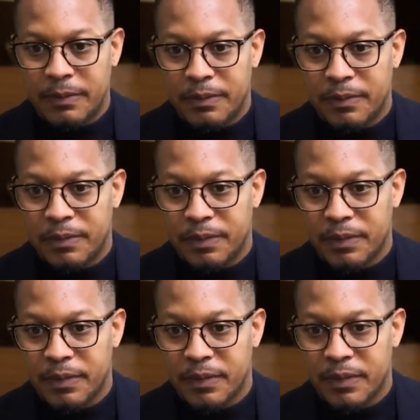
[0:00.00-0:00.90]

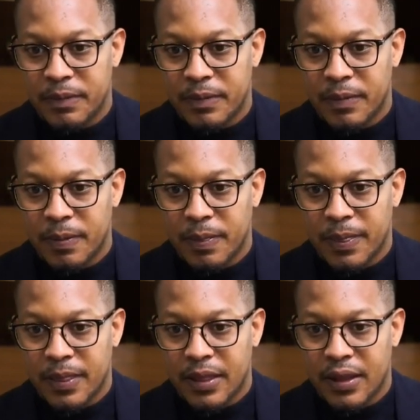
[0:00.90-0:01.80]

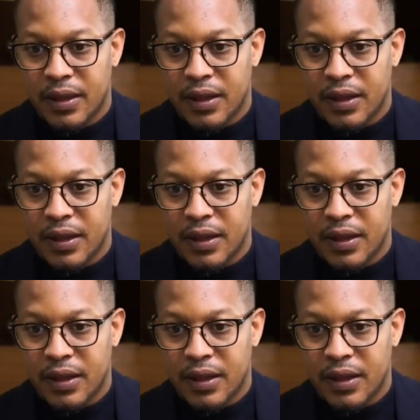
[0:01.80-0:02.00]
(no one is talking)